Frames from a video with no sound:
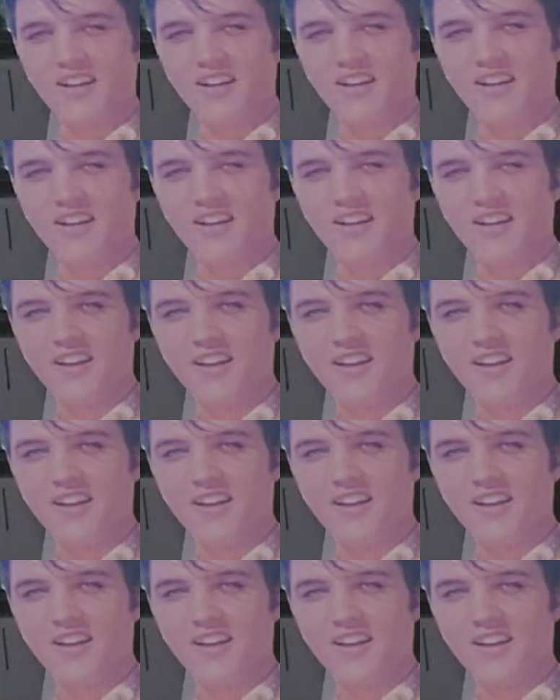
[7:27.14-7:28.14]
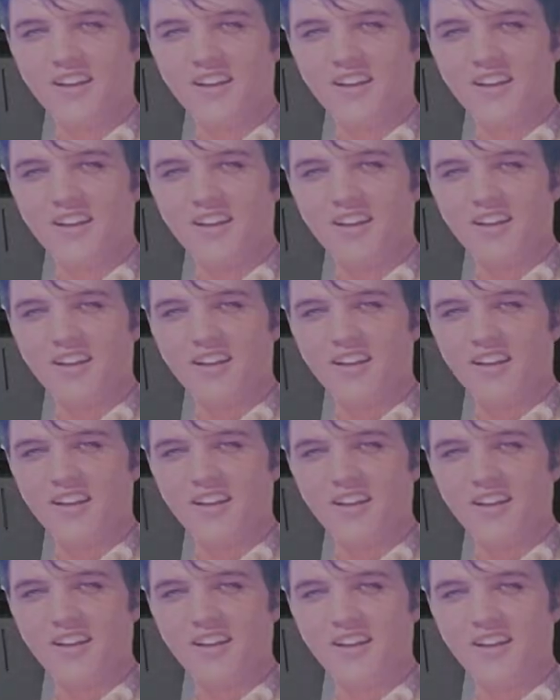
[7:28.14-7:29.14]

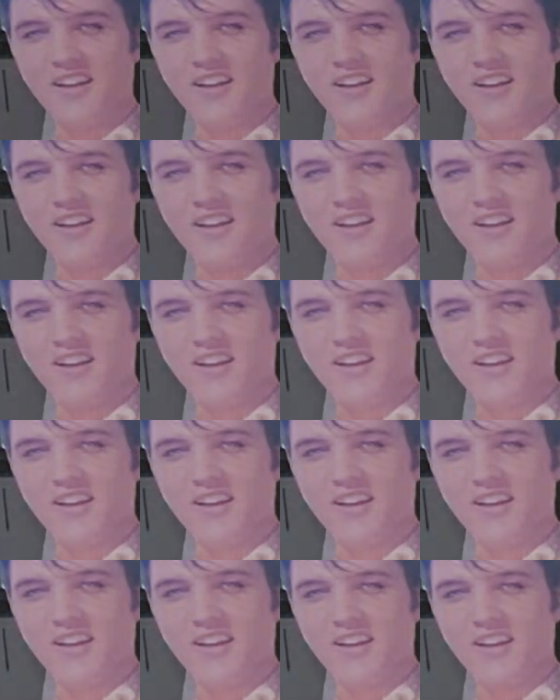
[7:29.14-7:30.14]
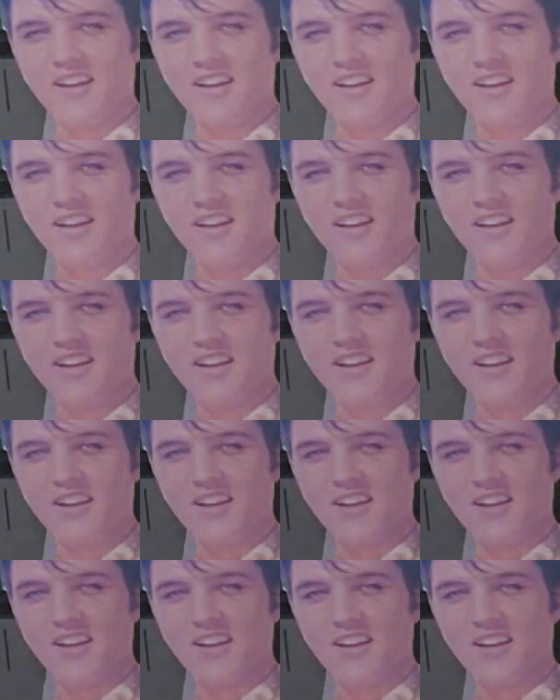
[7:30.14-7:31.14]

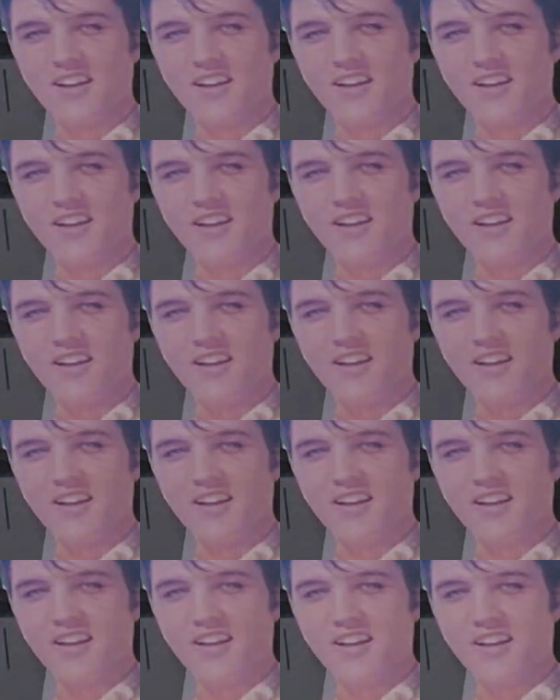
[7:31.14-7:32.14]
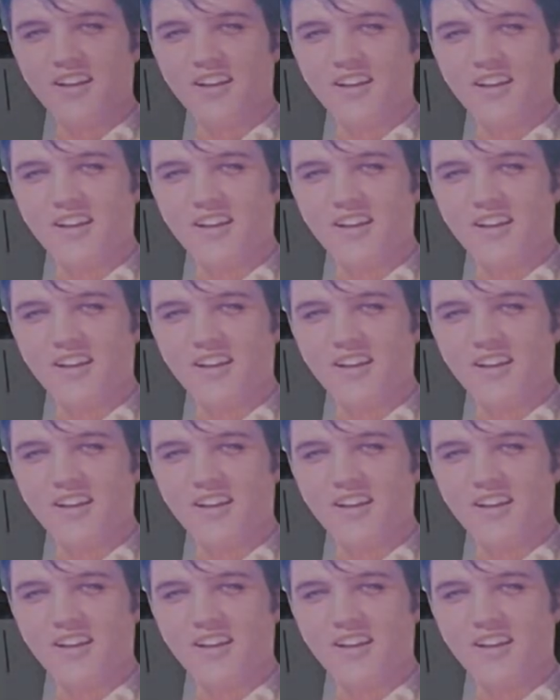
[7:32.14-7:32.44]
(silent)